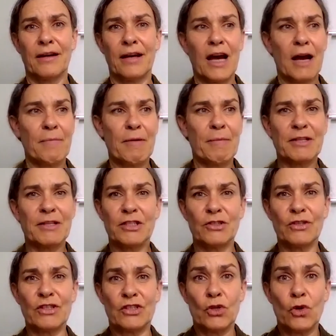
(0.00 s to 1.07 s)
How am I meant to do
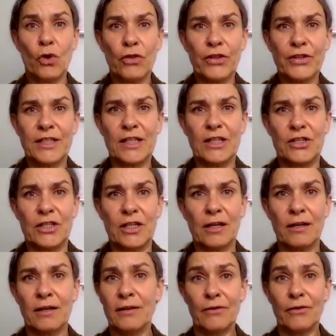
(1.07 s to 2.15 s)
this? You're the
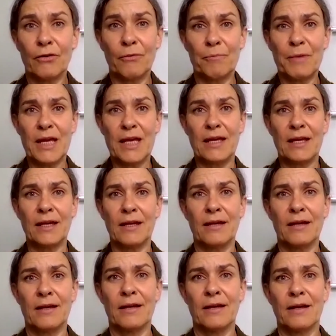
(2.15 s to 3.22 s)
teacher, not me.
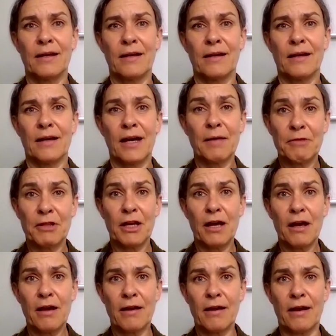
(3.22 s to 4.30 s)
I'm the
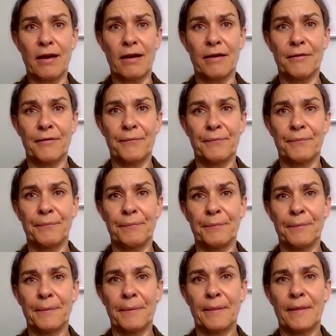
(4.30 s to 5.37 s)
learner.
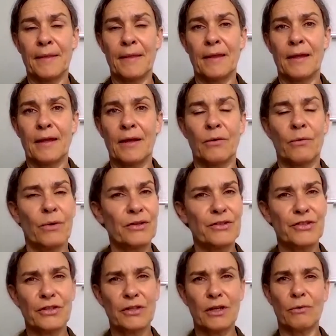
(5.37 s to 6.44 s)
Well,
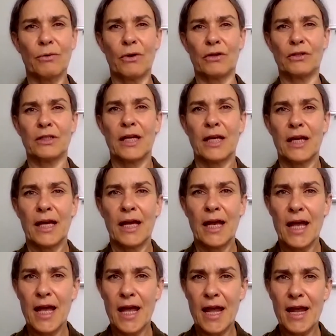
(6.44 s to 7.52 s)
do you know what?
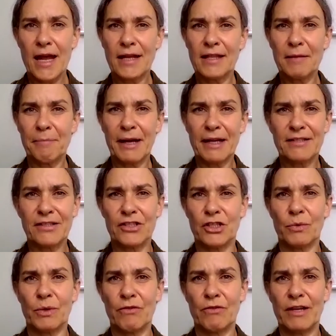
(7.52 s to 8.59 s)
In the passage
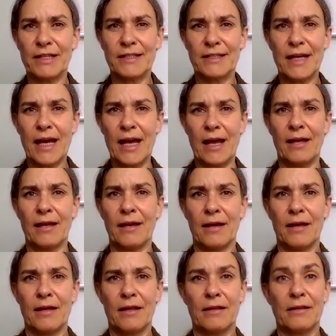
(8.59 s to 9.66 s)
that we read today,
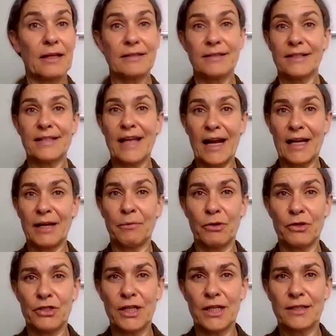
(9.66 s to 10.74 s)
that's exactly
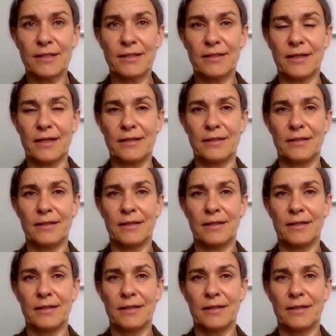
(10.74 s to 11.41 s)
what Jesus did.